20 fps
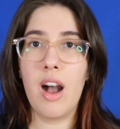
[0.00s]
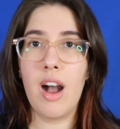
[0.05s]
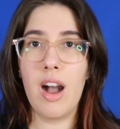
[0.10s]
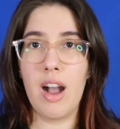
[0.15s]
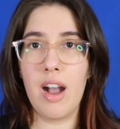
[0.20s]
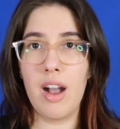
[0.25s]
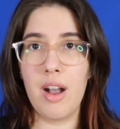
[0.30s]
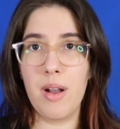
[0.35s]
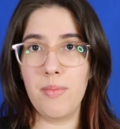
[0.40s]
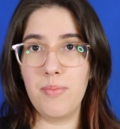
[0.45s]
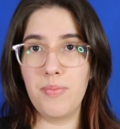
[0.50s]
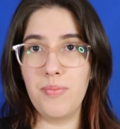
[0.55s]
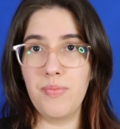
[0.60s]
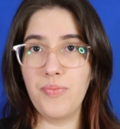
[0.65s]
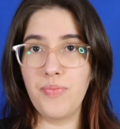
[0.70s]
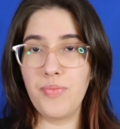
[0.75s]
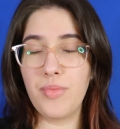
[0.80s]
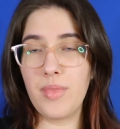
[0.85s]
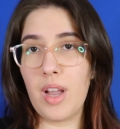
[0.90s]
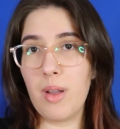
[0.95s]

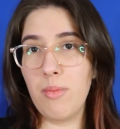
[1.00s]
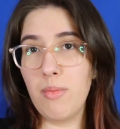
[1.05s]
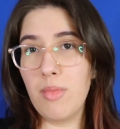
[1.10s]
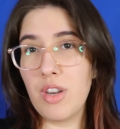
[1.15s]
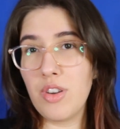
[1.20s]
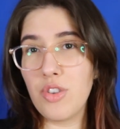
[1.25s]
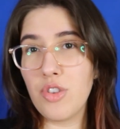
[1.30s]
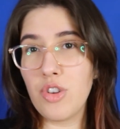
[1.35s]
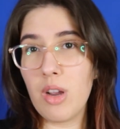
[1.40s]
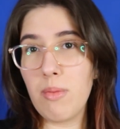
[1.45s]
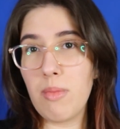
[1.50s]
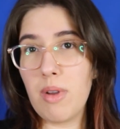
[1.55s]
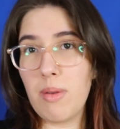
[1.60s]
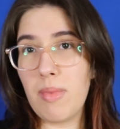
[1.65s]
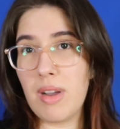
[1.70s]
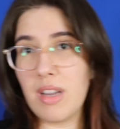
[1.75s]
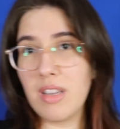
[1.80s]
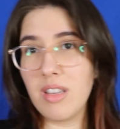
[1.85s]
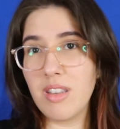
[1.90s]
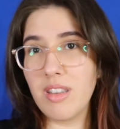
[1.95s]
Um, I'm gonna try my
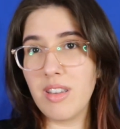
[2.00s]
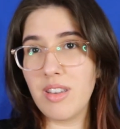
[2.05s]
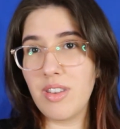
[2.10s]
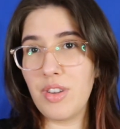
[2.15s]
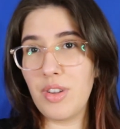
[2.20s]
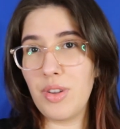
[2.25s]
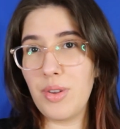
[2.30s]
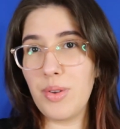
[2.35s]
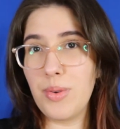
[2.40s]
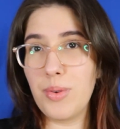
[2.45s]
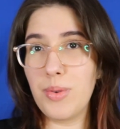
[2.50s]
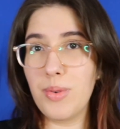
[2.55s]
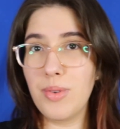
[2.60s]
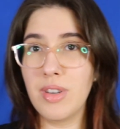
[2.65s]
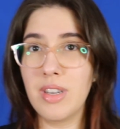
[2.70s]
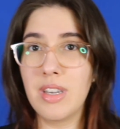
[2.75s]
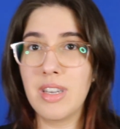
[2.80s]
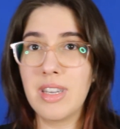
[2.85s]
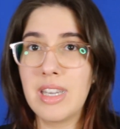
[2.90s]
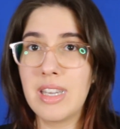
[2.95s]
best to
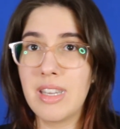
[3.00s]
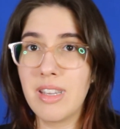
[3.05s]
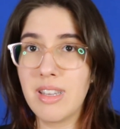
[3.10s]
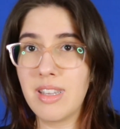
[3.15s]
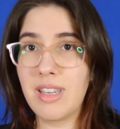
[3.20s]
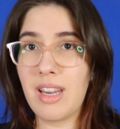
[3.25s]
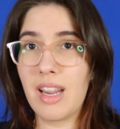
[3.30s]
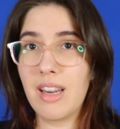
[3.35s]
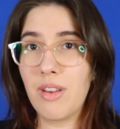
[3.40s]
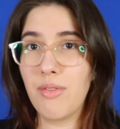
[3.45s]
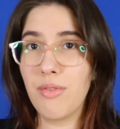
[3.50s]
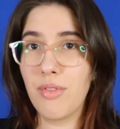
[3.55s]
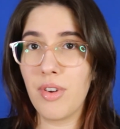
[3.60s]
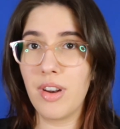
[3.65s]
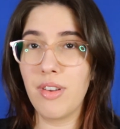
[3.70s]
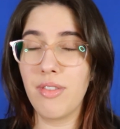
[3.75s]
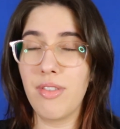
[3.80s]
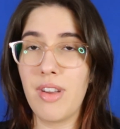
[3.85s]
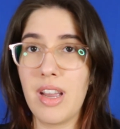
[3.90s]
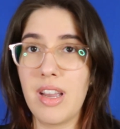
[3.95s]
stand in
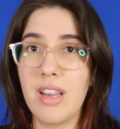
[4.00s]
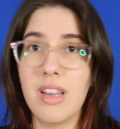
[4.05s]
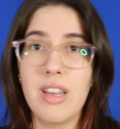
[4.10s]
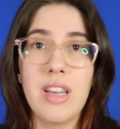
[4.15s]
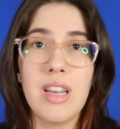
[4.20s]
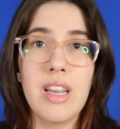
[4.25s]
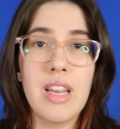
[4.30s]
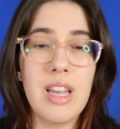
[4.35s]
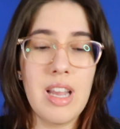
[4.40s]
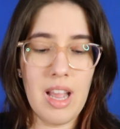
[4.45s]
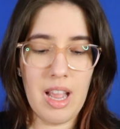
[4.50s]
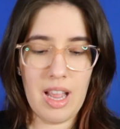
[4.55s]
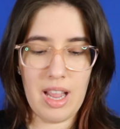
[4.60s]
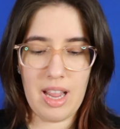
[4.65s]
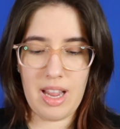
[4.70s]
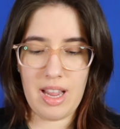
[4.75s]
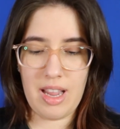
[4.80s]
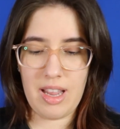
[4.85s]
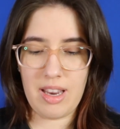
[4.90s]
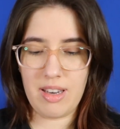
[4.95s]
front of it
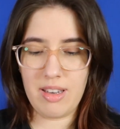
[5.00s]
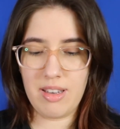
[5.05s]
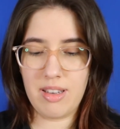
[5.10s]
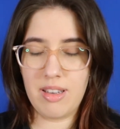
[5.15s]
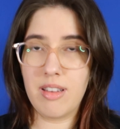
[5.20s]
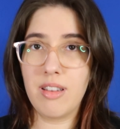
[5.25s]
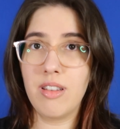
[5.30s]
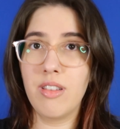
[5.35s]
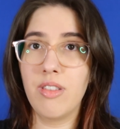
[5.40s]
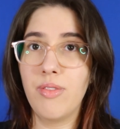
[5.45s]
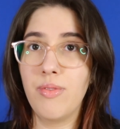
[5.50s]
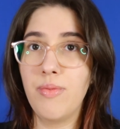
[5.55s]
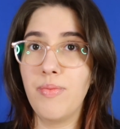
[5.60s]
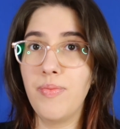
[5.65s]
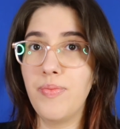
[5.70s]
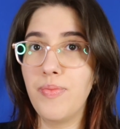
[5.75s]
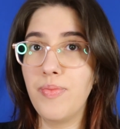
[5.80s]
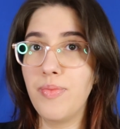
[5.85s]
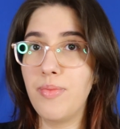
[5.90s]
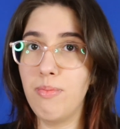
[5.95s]
and
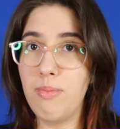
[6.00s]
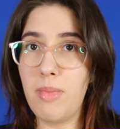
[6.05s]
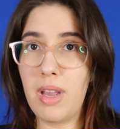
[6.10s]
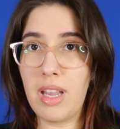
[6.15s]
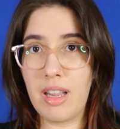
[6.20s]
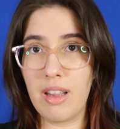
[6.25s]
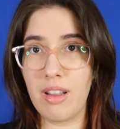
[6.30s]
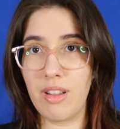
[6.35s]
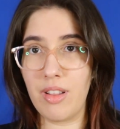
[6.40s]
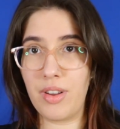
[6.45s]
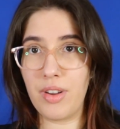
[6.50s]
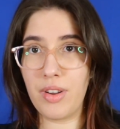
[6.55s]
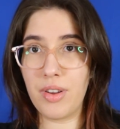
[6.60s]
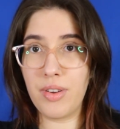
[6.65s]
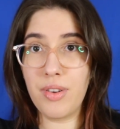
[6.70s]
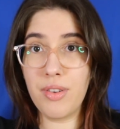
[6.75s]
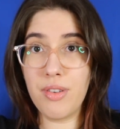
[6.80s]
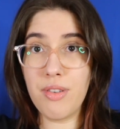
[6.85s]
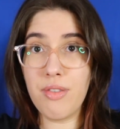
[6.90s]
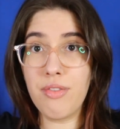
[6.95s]
make it look
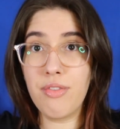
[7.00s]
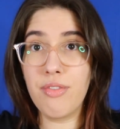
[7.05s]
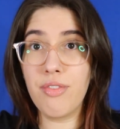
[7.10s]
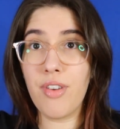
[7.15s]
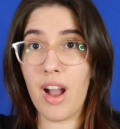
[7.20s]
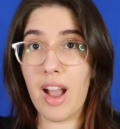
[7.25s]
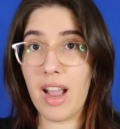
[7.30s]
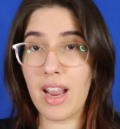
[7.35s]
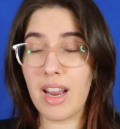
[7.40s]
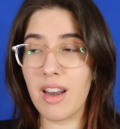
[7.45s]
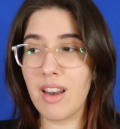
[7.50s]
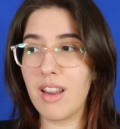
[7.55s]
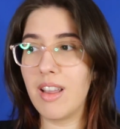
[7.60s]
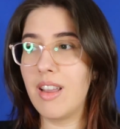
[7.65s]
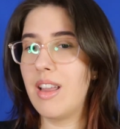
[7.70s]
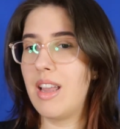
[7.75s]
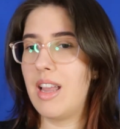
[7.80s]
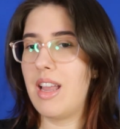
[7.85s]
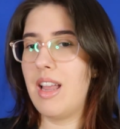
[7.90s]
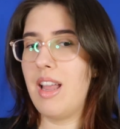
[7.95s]
fine.